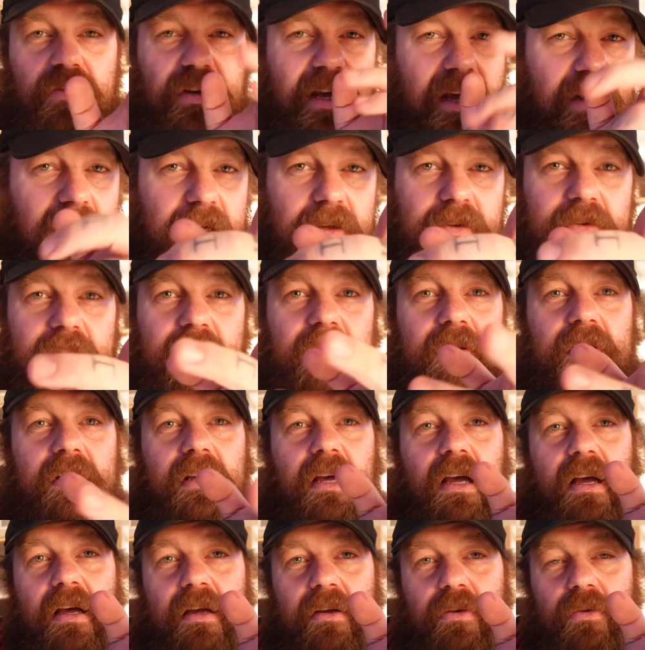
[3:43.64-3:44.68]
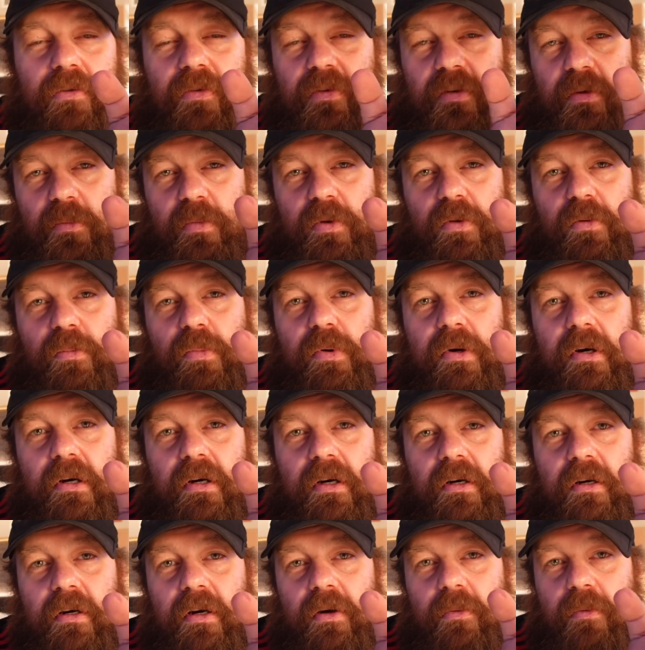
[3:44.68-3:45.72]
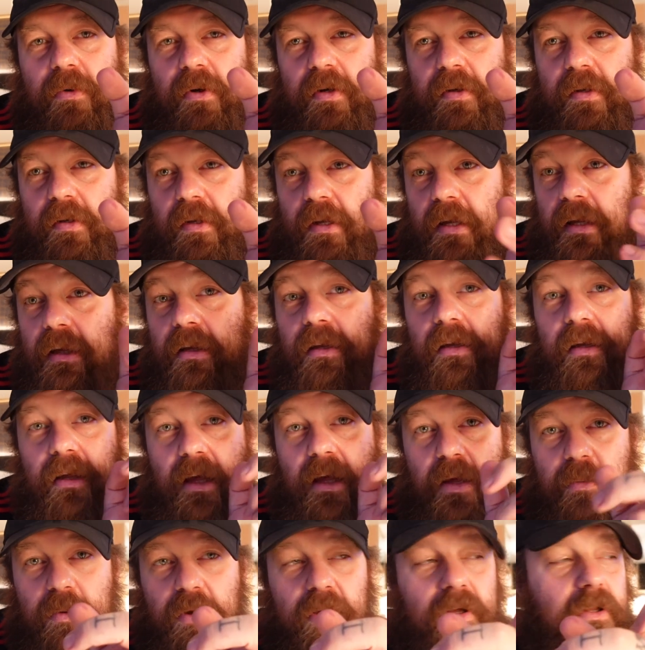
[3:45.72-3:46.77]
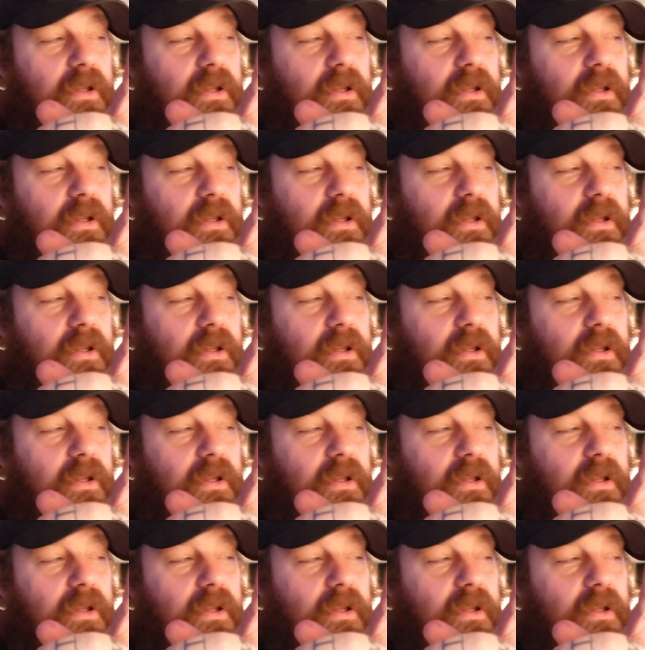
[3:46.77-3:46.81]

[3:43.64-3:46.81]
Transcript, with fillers: shout out to the guy who sent me the burger at work today. Came in